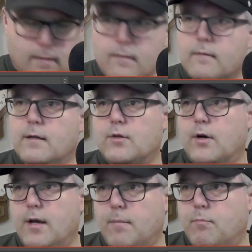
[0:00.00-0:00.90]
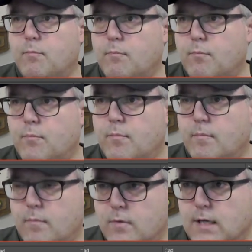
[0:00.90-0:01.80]
that's already
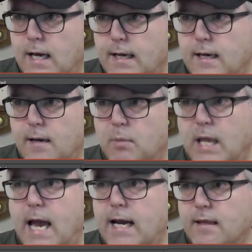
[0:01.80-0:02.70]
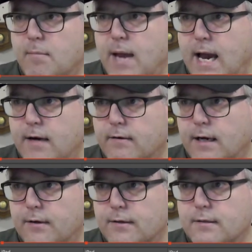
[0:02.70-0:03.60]
done in black, and the
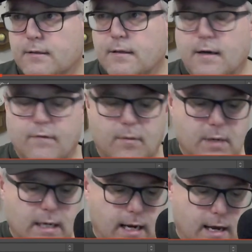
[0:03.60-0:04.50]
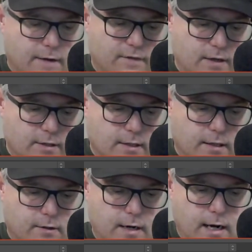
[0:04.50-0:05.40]
background of the PDF is in
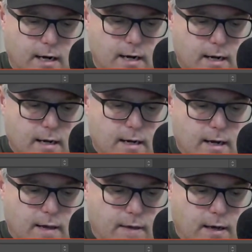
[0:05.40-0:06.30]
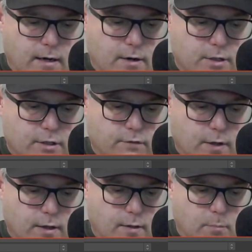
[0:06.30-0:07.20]
green, and then just
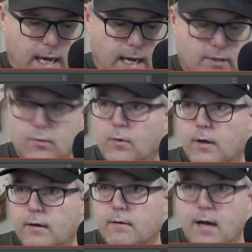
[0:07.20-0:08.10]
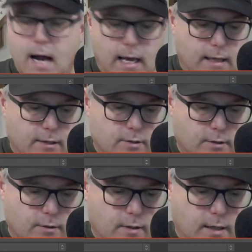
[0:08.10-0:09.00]
fill in the blanks or highlight
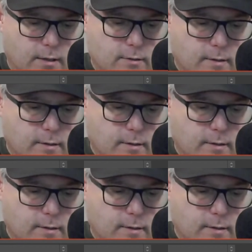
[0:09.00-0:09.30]
certain things.